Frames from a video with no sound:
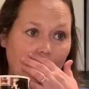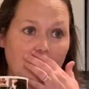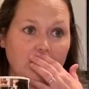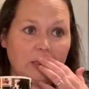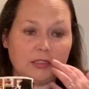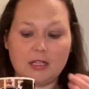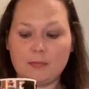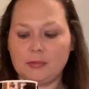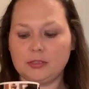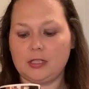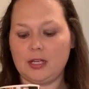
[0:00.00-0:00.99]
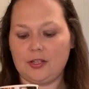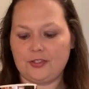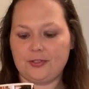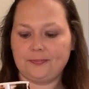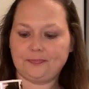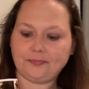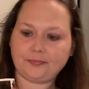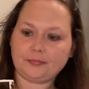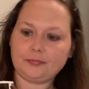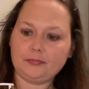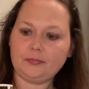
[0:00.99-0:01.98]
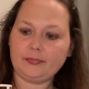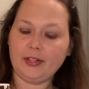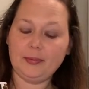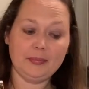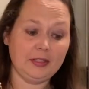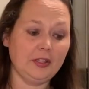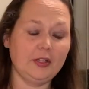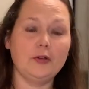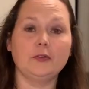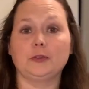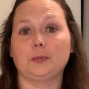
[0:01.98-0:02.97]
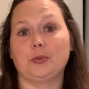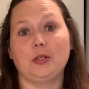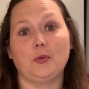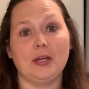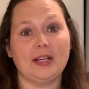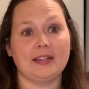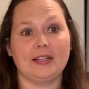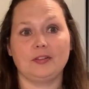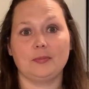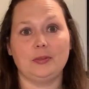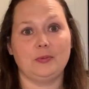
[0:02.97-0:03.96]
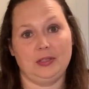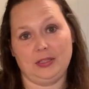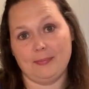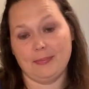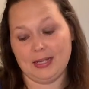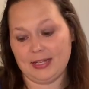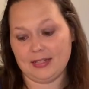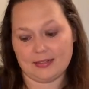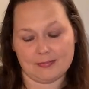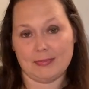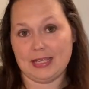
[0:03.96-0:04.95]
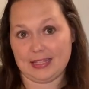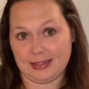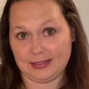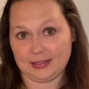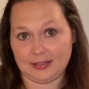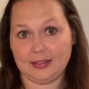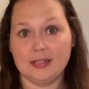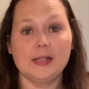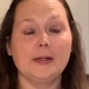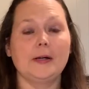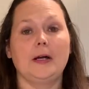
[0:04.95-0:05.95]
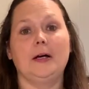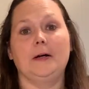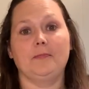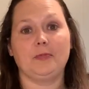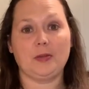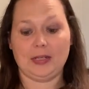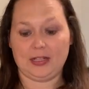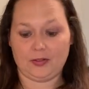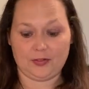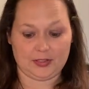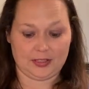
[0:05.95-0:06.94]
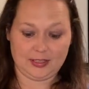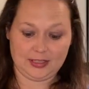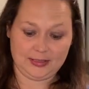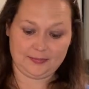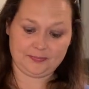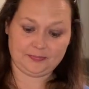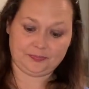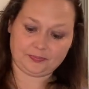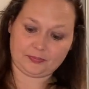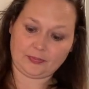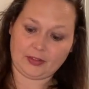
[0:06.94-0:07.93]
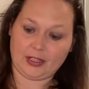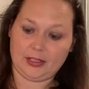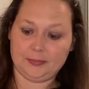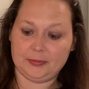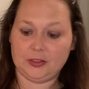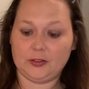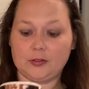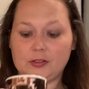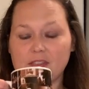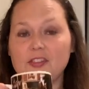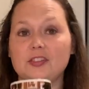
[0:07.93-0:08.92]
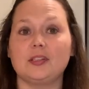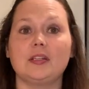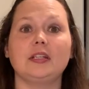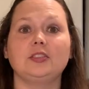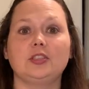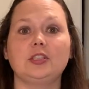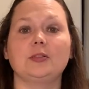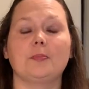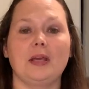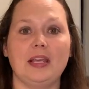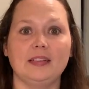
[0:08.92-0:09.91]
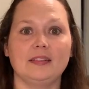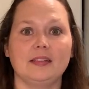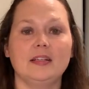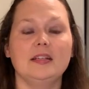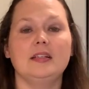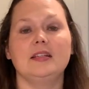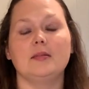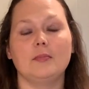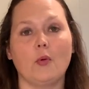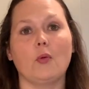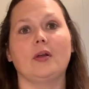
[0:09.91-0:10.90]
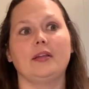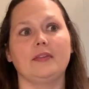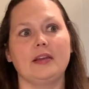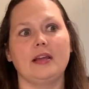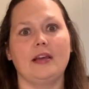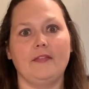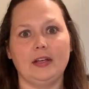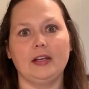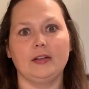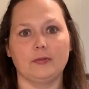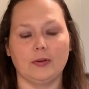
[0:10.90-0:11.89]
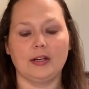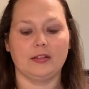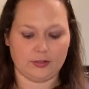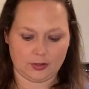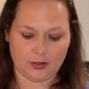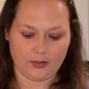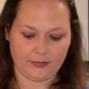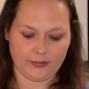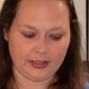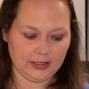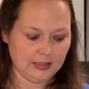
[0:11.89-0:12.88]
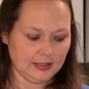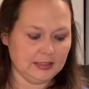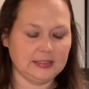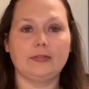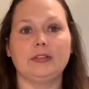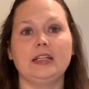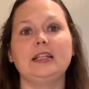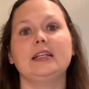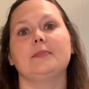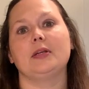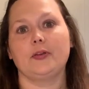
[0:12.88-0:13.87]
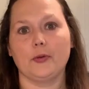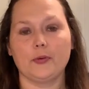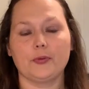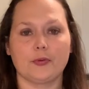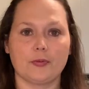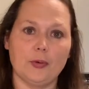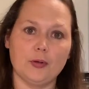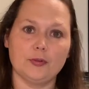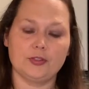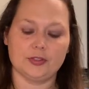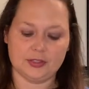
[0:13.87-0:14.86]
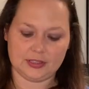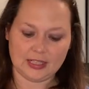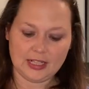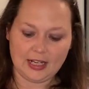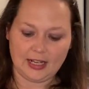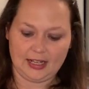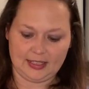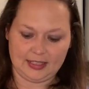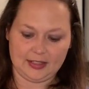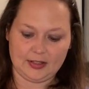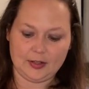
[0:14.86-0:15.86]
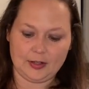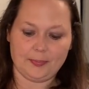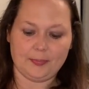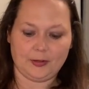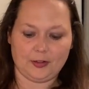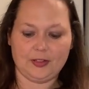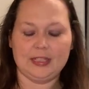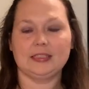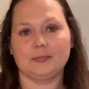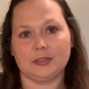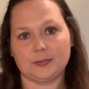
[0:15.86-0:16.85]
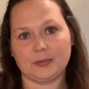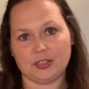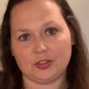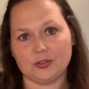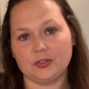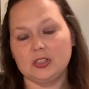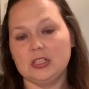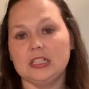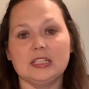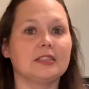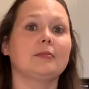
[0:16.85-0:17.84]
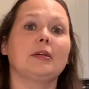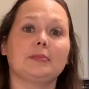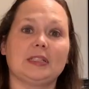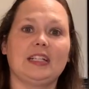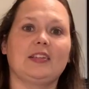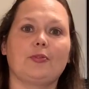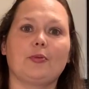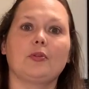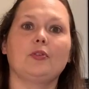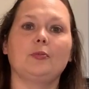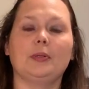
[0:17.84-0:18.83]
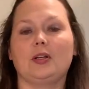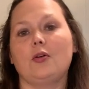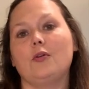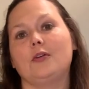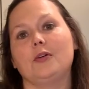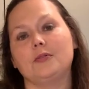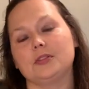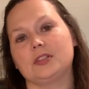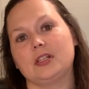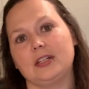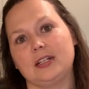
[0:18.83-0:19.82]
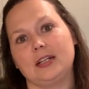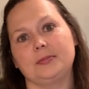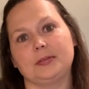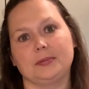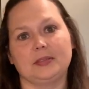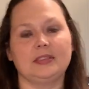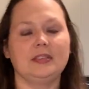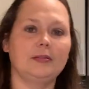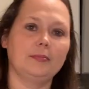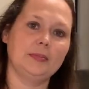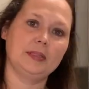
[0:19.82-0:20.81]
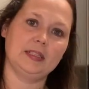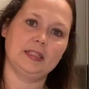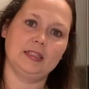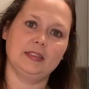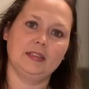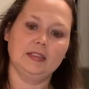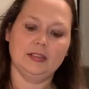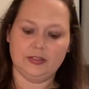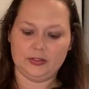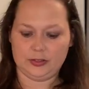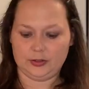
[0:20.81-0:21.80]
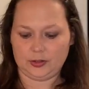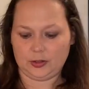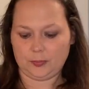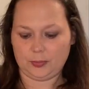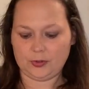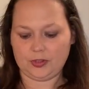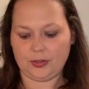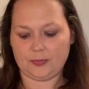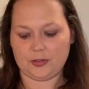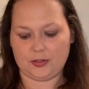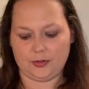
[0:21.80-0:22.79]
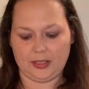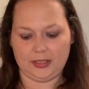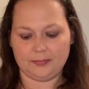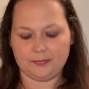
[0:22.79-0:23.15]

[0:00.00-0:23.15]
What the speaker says: Latte mustache. There you go. It's pretty quick. That took me what, a minute to make this. You can make it all the time. It's just a nice change of pace in the morning than having a regular coffee. Instead of getting up and going through the motions, I can get up and create something special. Sometimes I like to throw a little bit of cocoa on top, some cinnamon, you know, spruce up the joint.